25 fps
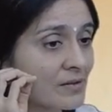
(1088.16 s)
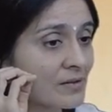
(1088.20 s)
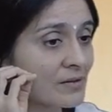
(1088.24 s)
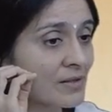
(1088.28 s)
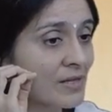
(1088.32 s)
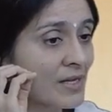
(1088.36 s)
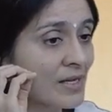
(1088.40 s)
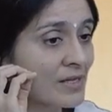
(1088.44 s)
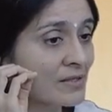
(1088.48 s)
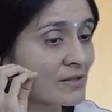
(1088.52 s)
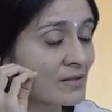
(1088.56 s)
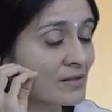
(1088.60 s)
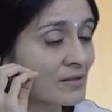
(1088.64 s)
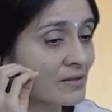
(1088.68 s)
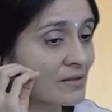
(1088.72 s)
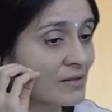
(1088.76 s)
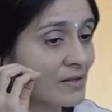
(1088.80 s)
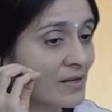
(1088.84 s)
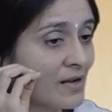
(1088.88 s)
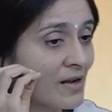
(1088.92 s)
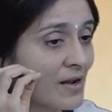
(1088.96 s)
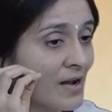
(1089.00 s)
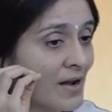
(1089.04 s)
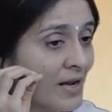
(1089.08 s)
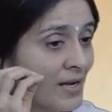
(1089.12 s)
that
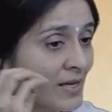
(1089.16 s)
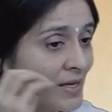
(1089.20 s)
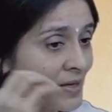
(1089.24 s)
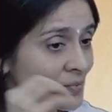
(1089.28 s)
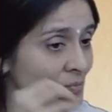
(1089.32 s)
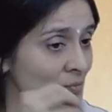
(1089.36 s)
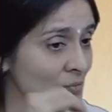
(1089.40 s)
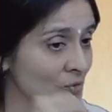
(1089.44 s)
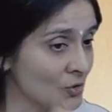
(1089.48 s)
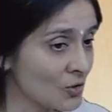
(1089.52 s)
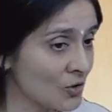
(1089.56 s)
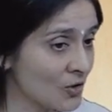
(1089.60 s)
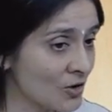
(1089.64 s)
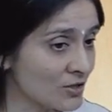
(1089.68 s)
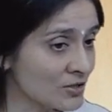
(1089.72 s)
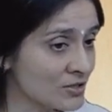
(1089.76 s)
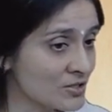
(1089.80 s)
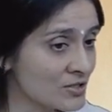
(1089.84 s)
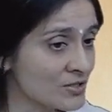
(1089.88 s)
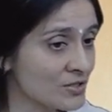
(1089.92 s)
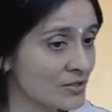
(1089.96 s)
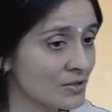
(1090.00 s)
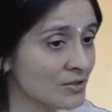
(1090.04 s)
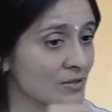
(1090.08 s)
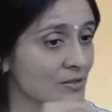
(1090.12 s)
I am
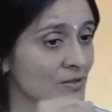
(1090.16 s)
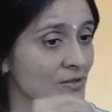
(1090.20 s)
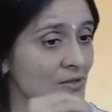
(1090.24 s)
not